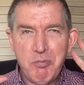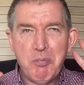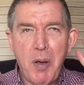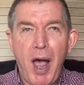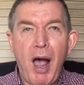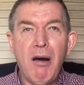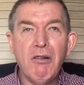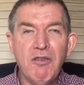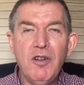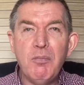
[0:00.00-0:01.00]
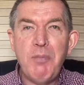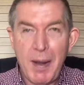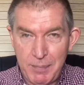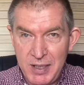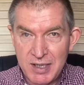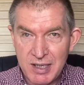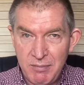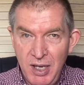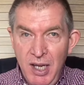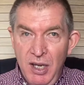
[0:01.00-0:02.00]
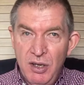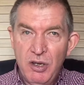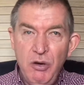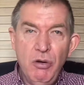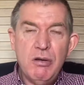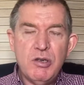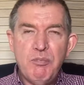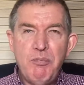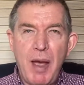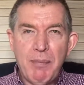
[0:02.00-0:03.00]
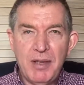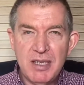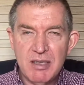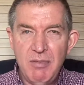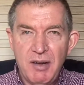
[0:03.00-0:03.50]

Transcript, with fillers: powerful baptism, huge baptism